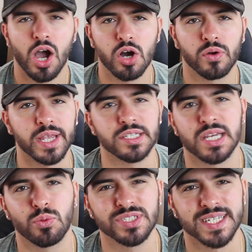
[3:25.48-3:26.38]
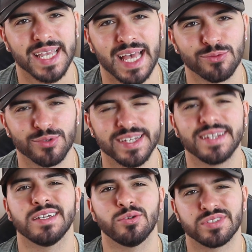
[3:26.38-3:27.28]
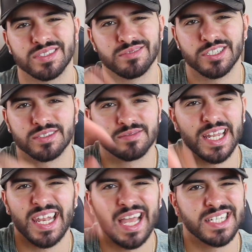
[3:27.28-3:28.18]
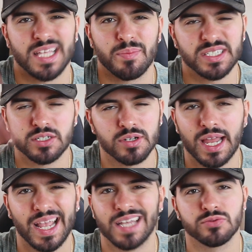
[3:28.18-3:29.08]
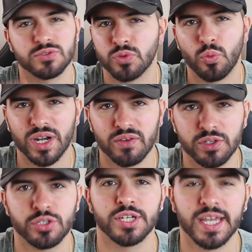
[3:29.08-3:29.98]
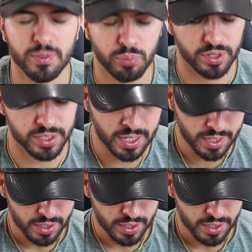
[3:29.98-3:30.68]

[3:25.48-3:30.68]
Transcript: Okay, so it wasn't candle lit, it was just the lights that makes it look like candles, whatever, you get the point.